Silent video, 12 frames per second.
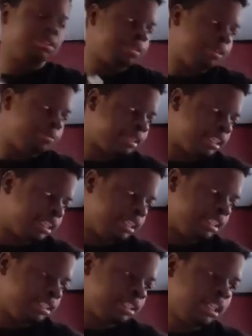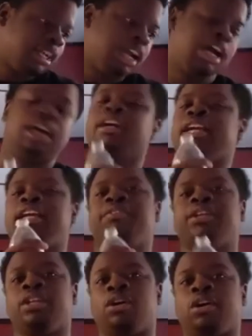to do it because
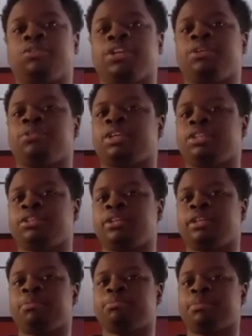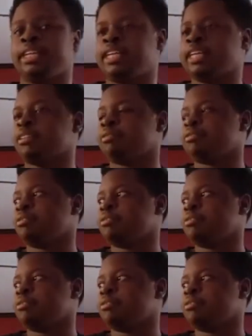even though I really want to do it, but